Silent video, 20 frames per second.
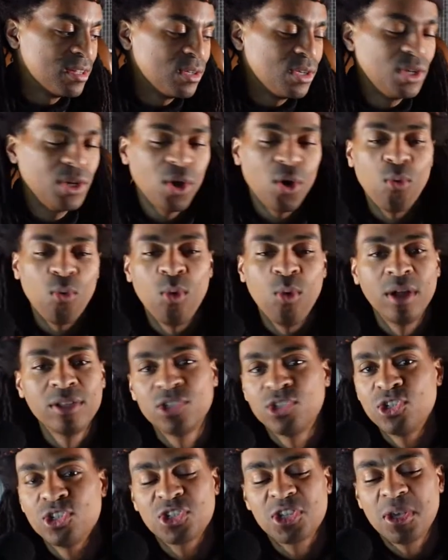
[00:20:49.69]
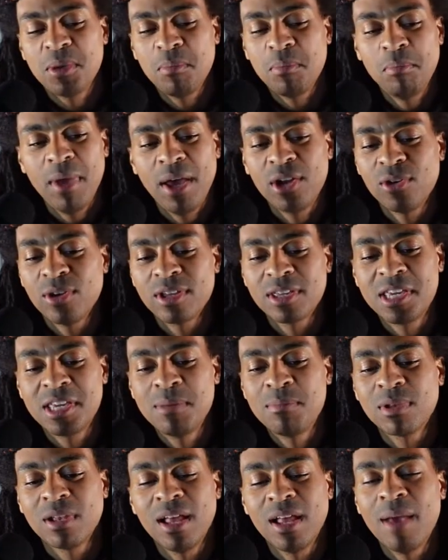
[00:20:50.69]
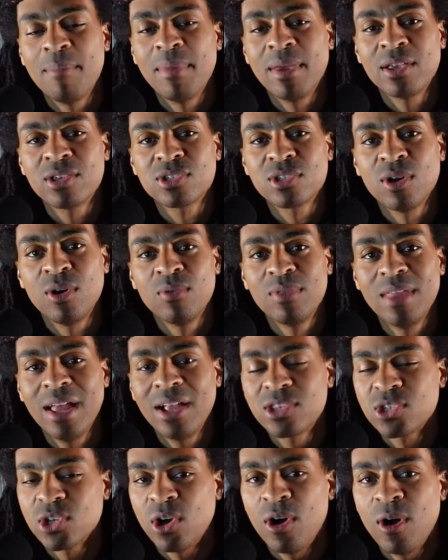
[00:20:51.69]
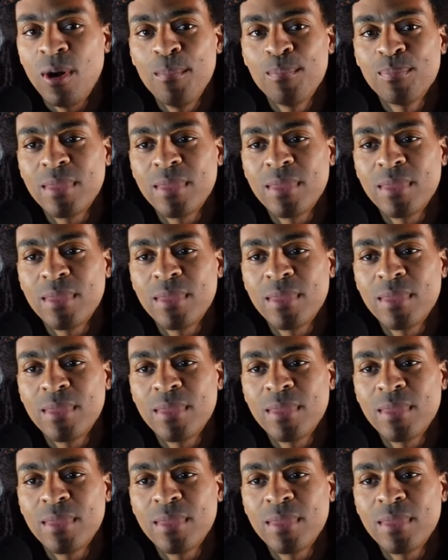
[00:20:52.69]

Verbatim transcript: you know, one to just get better and keep climbing. So that's all.